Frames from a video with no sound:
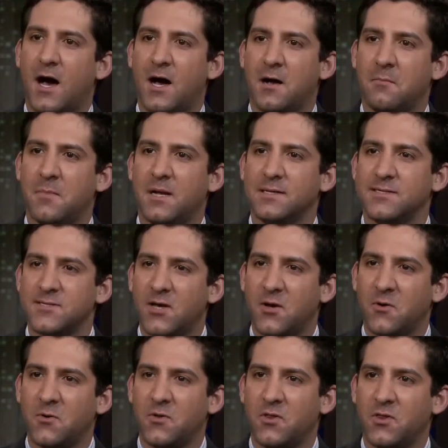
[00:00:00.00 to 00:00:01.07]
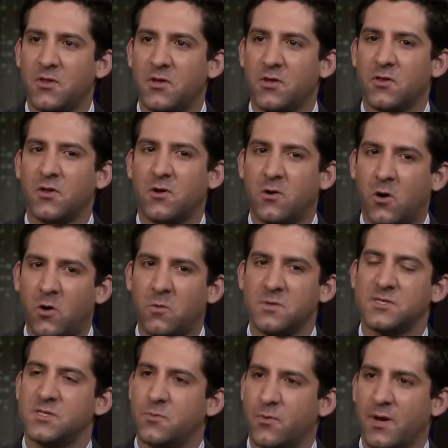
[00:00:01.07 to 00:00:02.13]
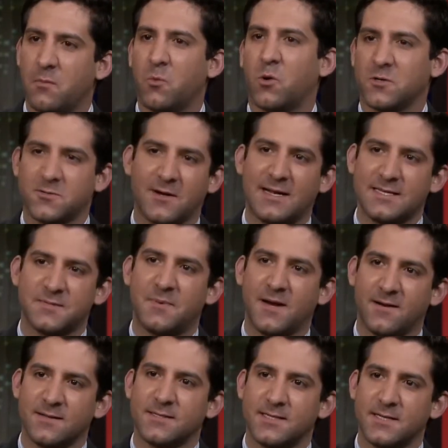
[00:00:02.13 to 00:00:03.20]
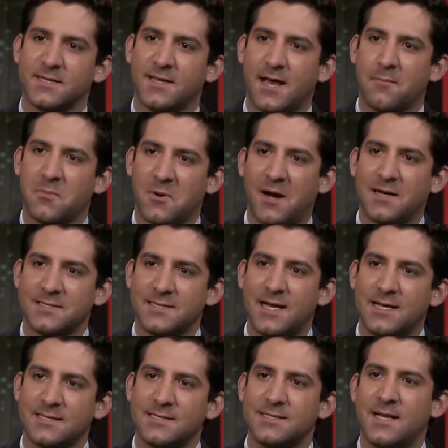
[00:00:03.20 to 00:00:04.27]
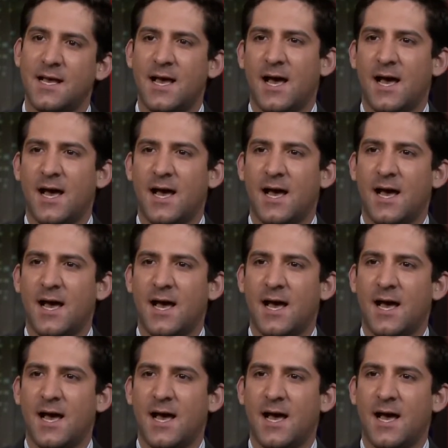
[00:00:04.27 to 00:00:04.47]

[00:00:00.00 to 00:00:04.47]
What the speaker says: And so the goal was to bring more transparency to that process.